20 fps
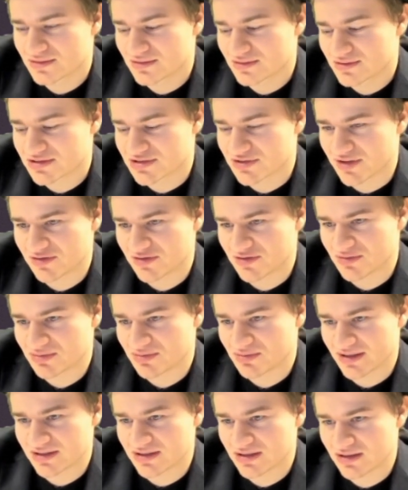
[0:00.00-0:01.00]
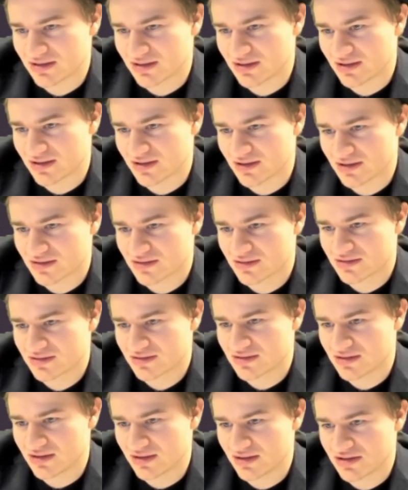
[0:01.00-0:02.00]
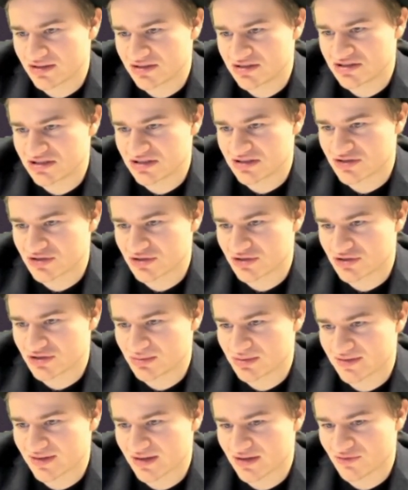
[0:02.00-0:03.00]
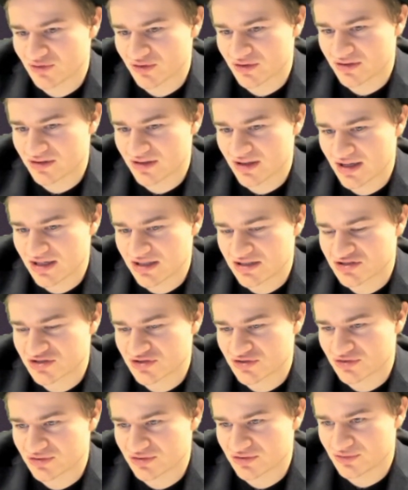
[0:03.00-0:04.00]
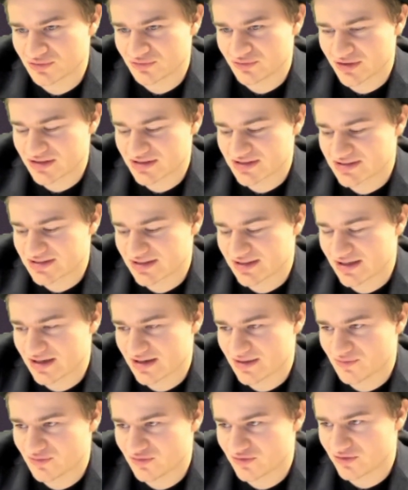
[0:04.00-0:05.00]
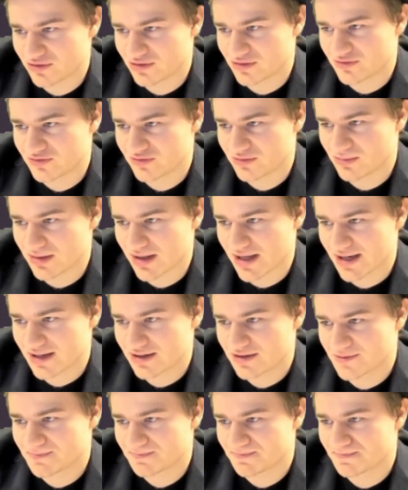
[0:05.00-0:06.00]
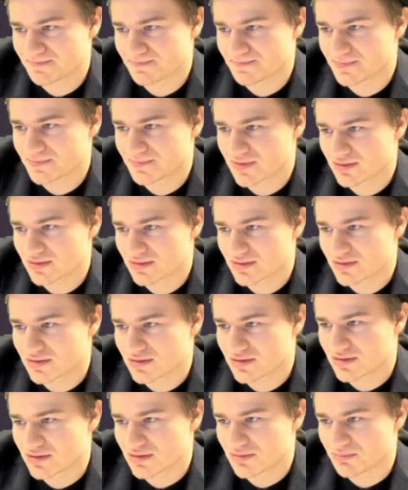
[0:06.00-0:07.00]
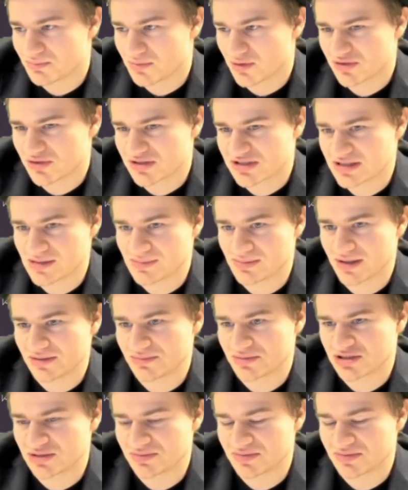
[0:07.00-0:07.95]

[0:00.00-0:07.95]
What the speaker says: So I have to play king king g2, but then rook h2 wins the game for black. But Wesley played bishop